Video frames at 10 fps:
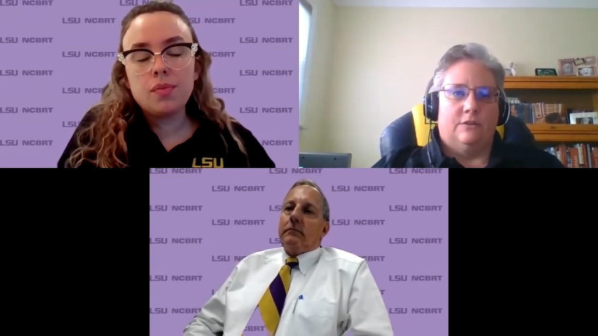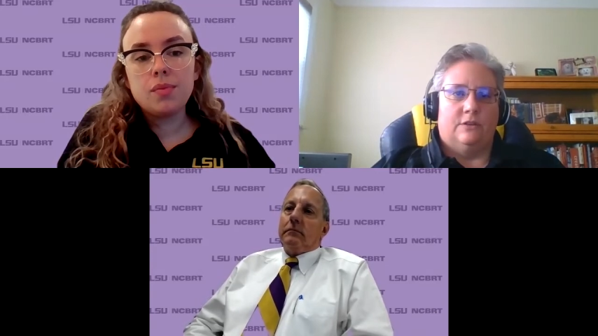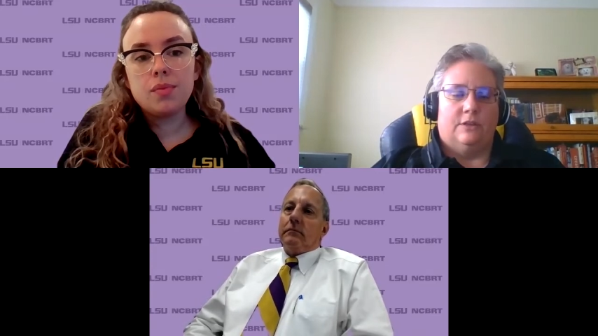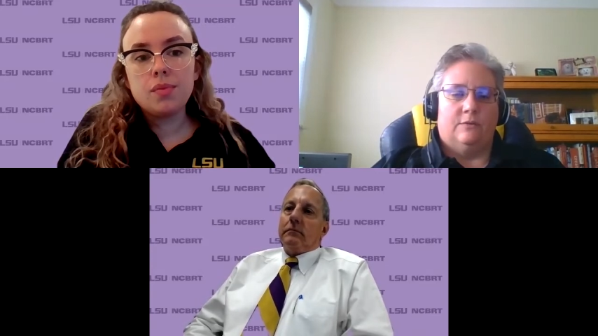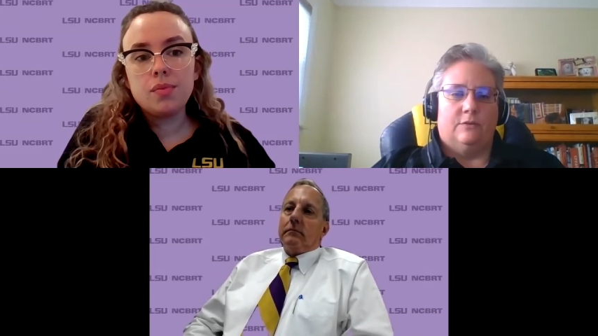Speaker 1: that
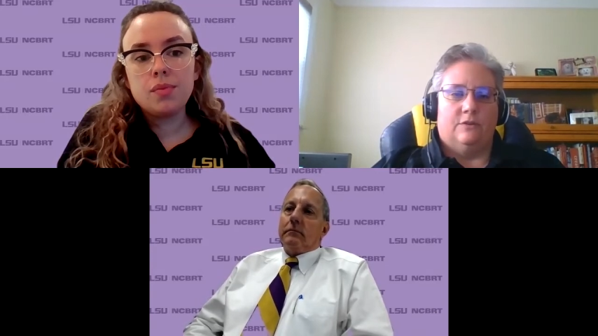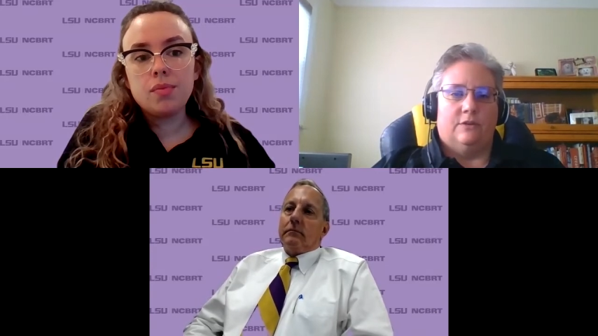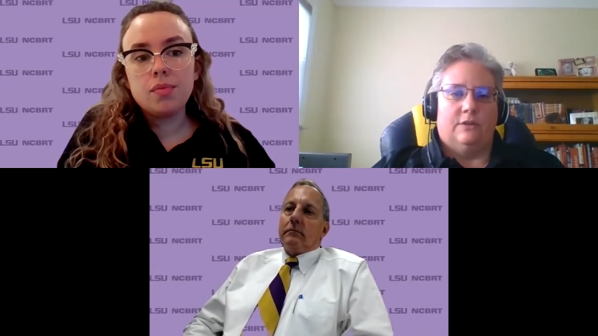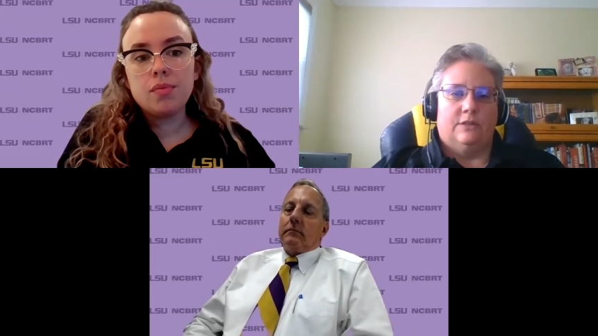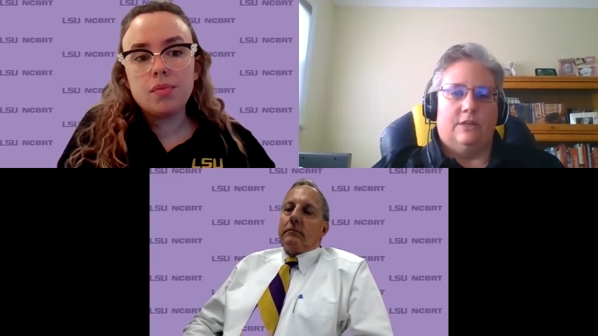they were
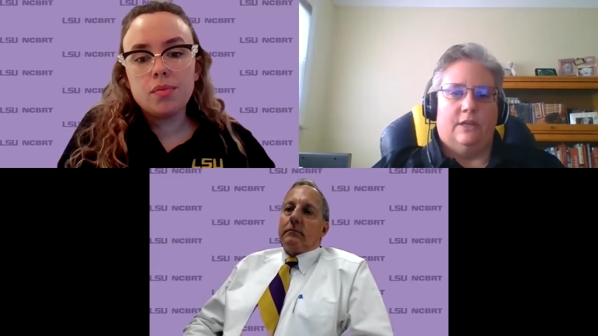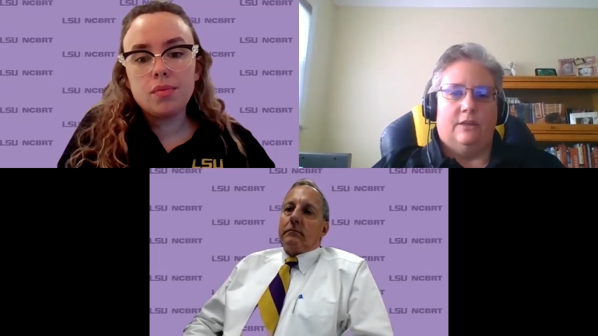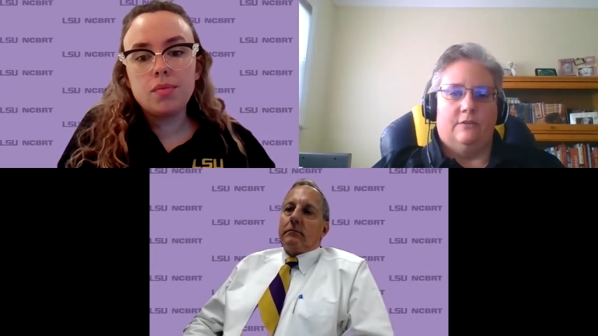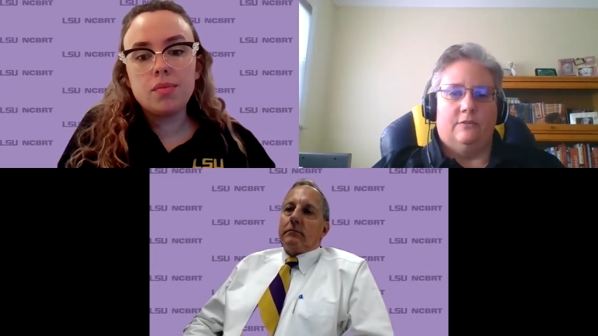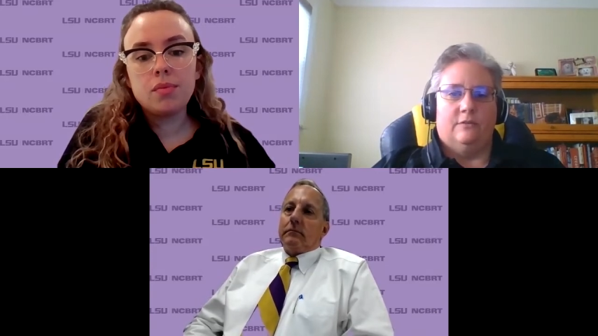trying to
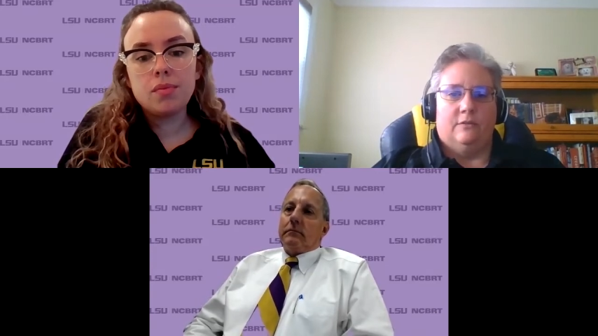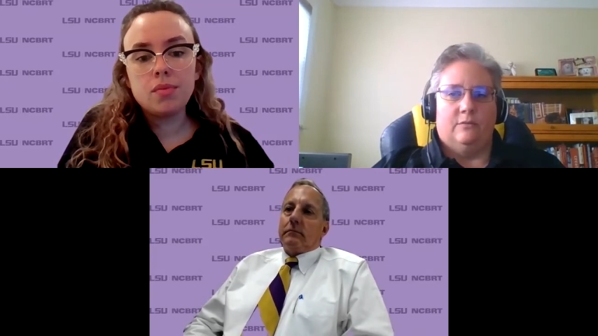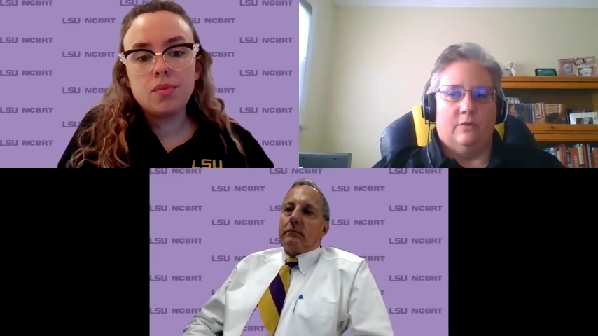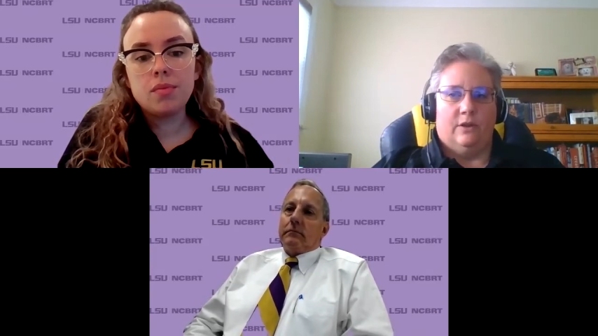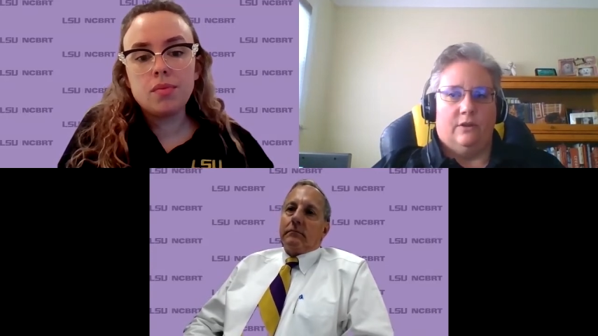gather
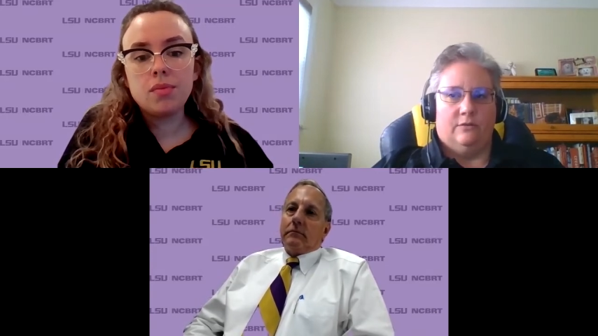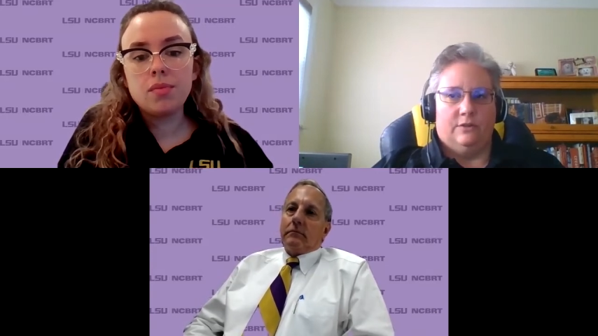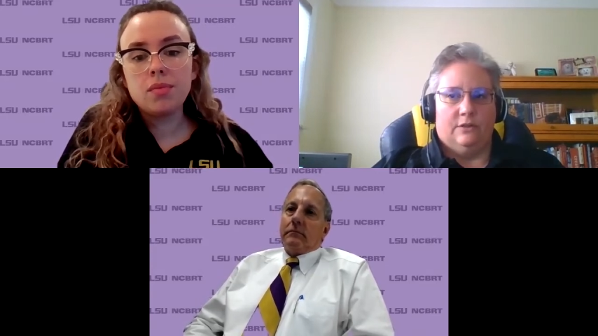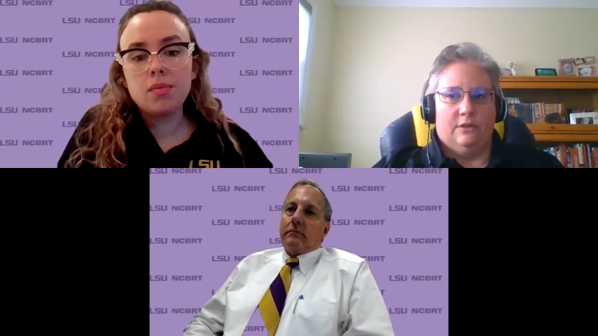around